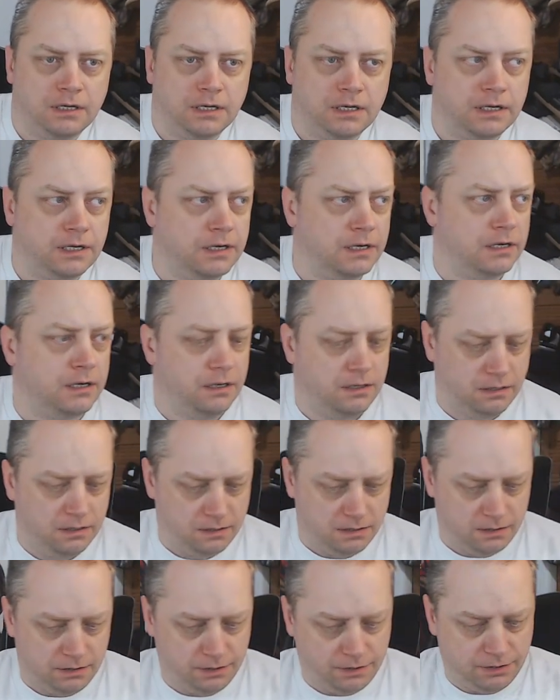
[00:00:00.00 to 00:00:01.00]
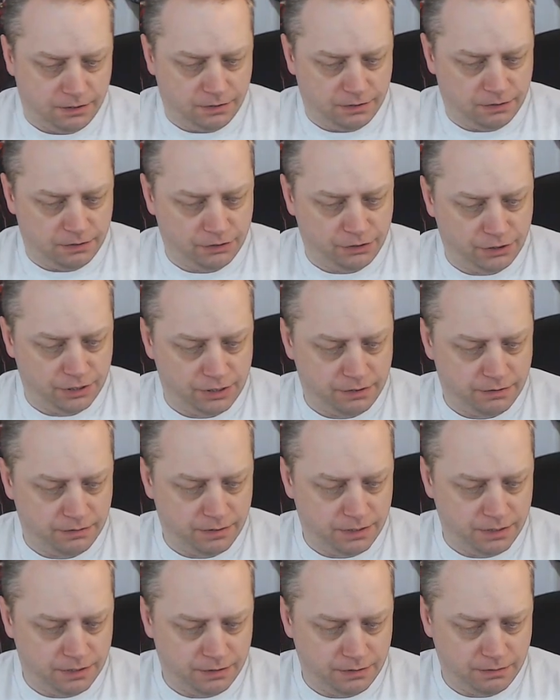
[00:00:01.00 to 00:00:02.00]
yeah I can show
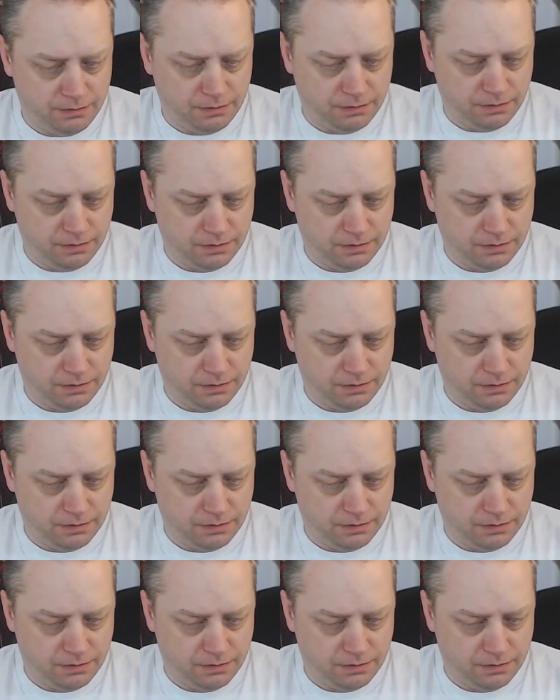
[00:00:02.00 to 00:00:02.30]
you